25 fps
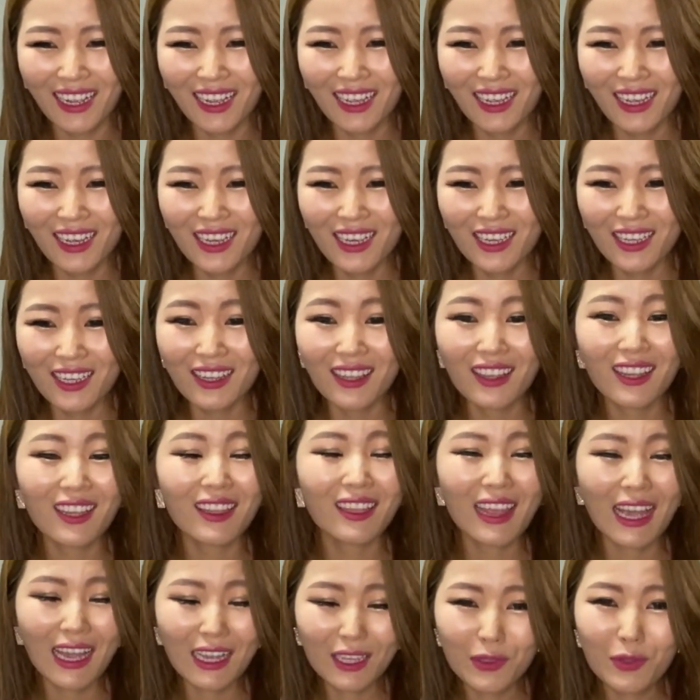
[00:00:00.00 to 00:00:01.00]
Right.
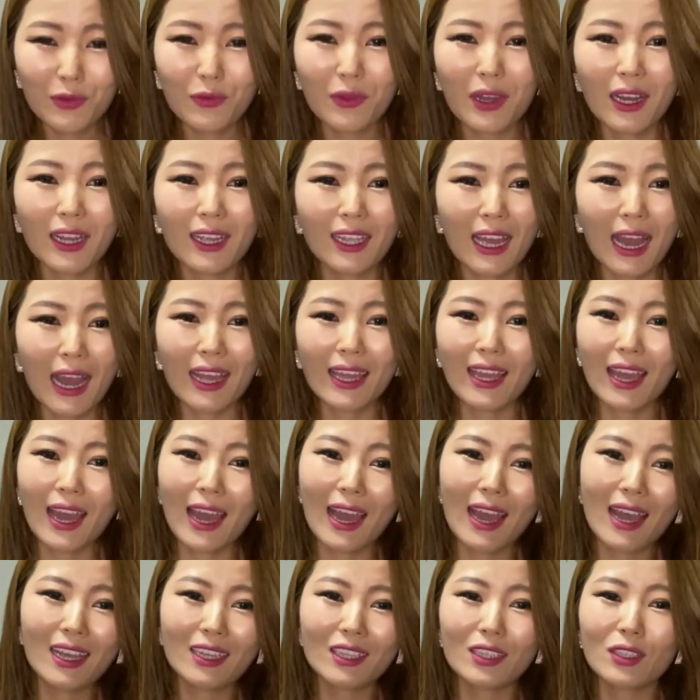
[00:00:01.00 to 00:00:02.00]
that's why I
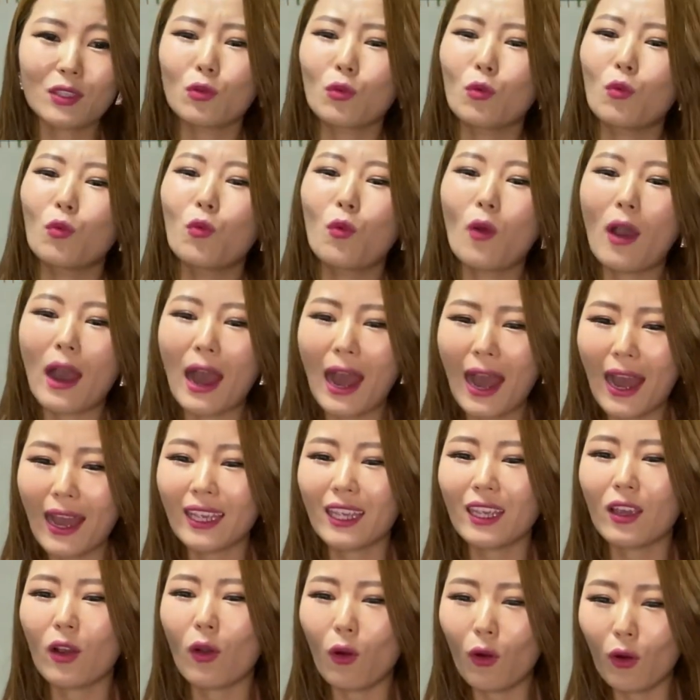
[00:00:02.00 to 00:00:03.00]
asked
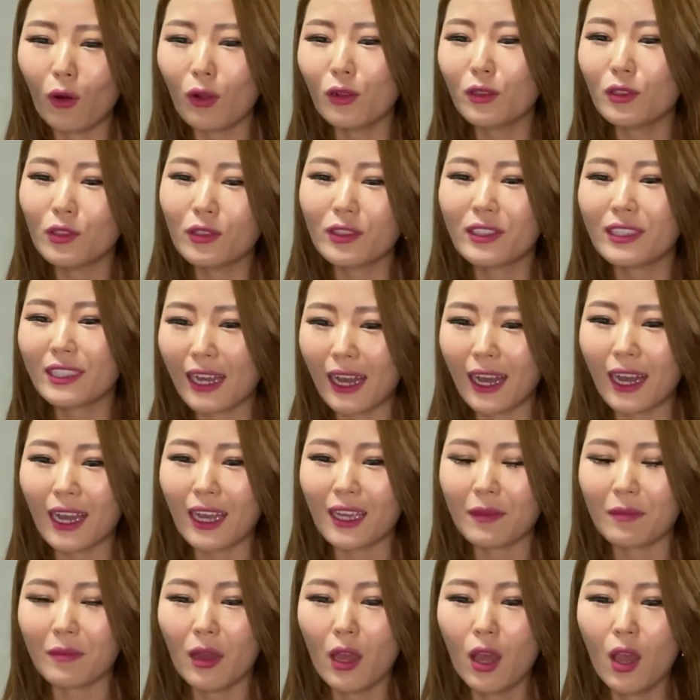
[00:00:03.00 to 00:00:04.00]
why all the
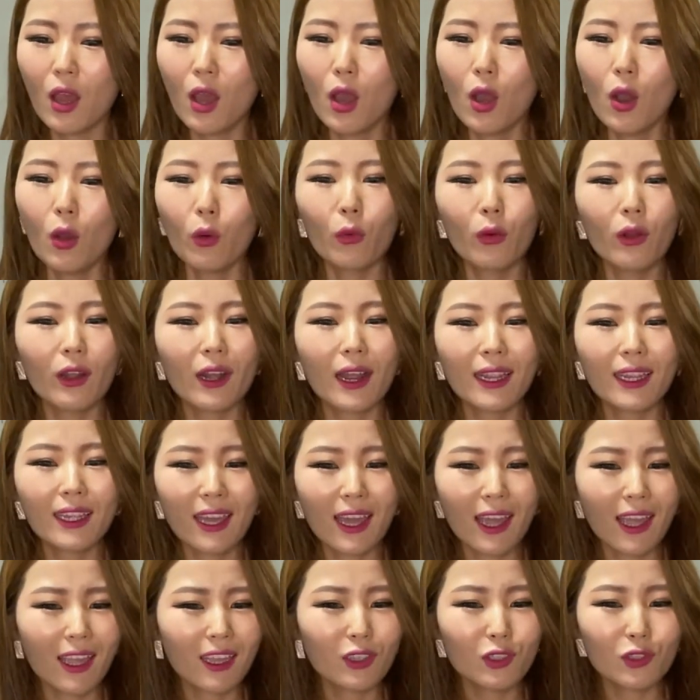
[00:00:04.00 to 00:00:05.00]
time. What I
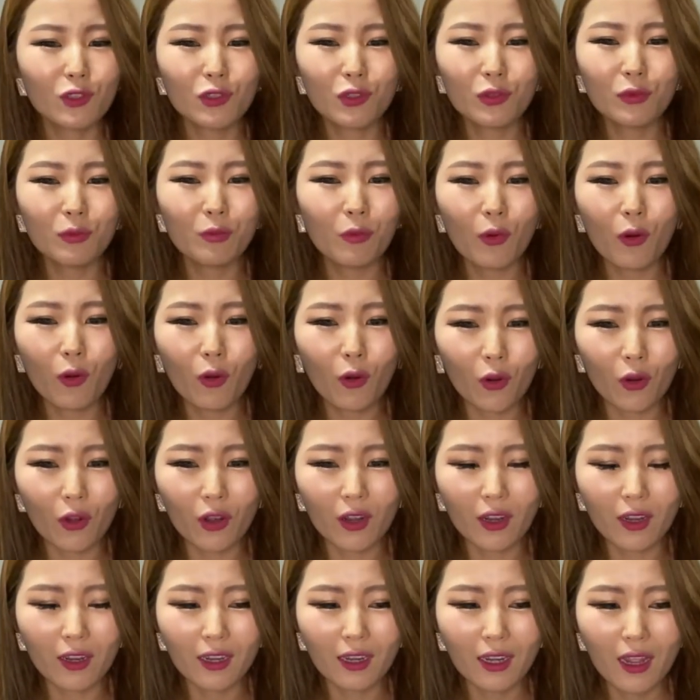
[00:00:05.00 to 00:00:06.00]
can do
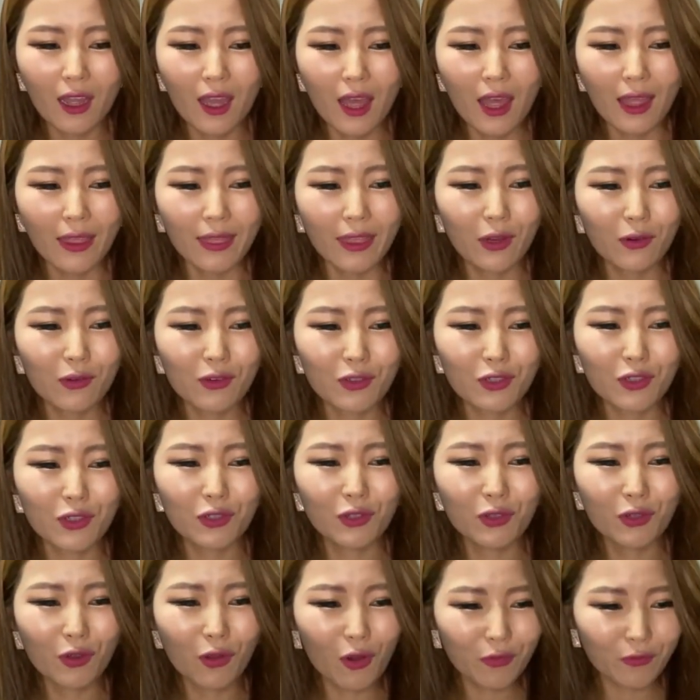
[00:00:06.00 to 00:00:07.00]
more. There is
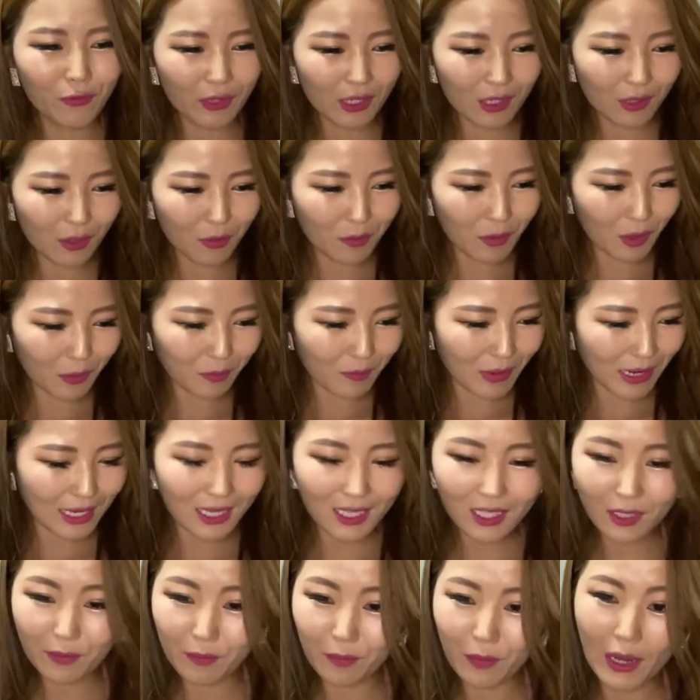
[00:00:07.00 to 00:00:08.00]
no mm-hmm. freedom of my
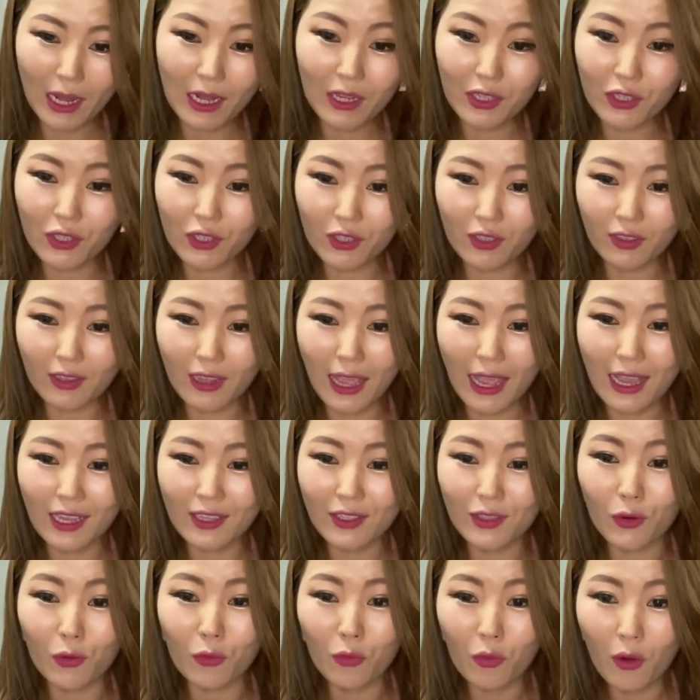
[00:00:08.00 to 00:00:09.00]
expression
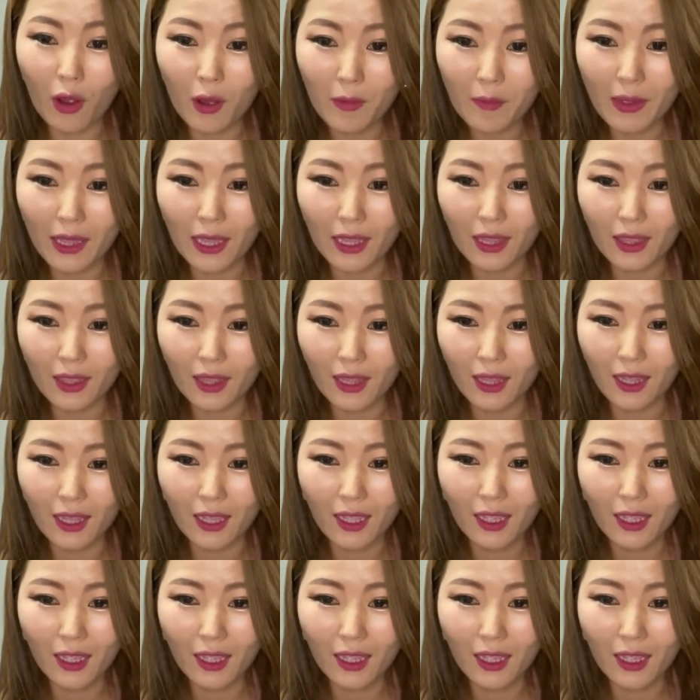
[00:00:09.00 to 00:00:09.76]
as a woman.